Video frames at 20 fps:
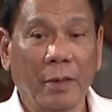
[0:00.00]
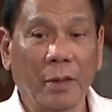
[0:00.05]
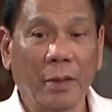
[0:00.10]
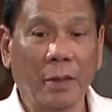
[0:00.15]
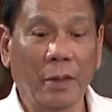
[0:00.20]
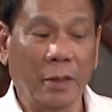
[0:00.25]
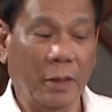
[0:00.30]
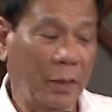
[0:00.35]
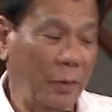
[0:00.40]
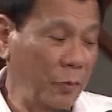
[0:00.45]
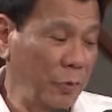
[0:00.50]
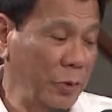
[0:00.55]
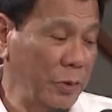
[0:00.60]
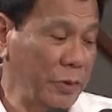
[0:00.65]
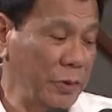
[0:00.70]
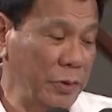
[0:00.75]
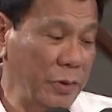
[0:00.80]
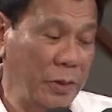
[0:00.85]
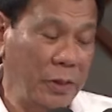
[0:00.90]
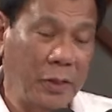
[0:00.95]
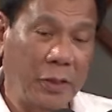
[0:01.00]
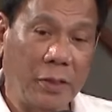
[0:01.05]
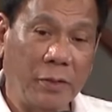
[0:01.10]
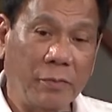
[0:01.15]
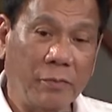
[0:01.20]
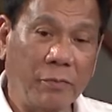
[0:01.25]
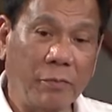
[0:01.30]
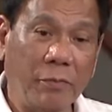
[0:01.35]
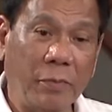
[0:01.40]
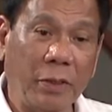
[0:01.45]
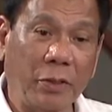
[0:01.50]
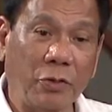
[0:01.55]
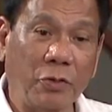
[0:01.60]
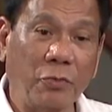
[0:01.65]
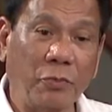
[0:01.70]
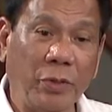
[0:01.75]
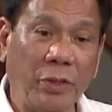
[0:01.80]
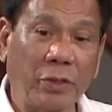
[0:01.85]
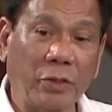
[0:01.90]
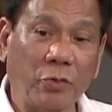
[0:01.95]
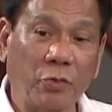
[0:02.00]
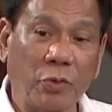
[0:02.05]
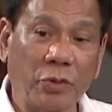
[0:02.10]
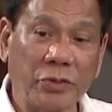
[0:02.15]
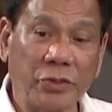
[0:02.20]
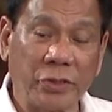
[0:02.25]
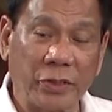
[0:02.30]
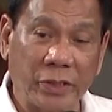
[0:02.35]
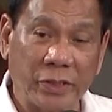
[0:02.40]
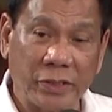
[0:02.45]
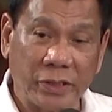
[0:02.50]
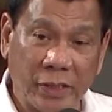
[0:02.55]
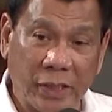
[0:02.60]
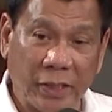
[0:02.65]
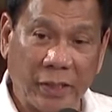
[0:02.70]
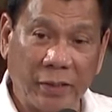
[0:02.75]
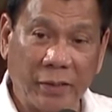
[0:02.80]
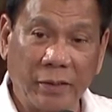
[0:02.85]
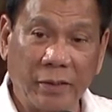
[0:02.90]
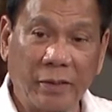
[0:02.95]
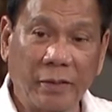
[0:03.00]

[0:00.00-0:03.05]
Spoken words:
and I was, my roommate was Yasai.